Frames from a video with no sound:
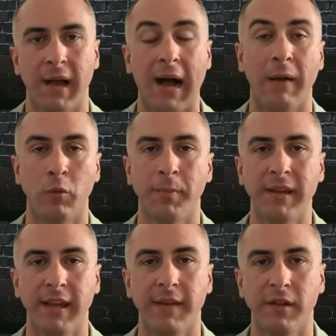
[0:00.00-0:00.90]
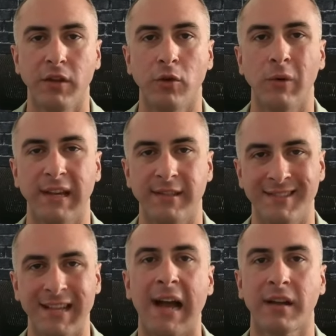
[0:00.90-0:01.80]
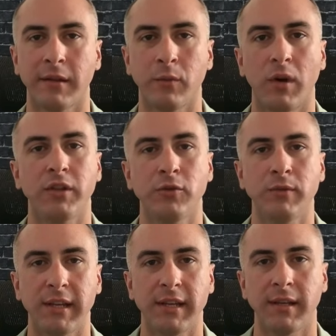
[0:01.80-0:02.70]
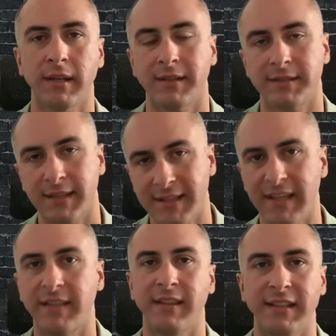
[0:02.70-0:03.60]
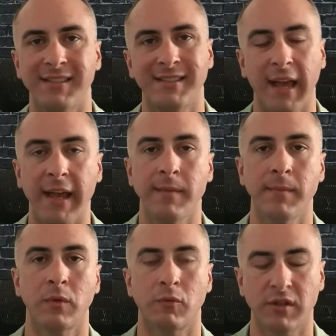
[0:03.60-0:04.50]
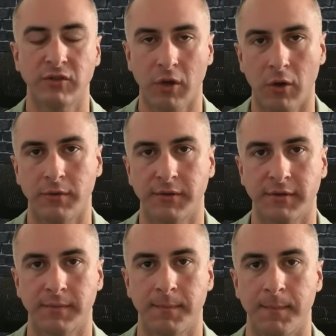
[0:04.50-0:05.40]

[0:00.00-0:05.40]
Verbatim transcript: I will be giving you exactly what you need to get the same results.